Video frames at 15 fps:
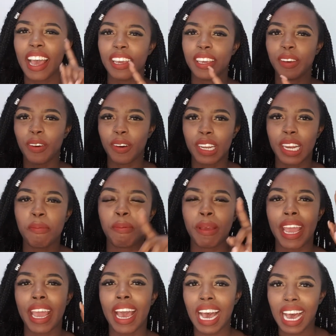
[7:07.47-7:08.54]
You only
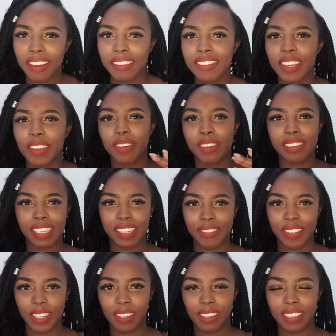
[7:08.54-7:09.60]
pay after you receive
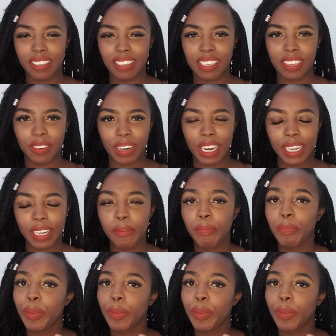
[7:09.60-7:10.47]
the goods, all right?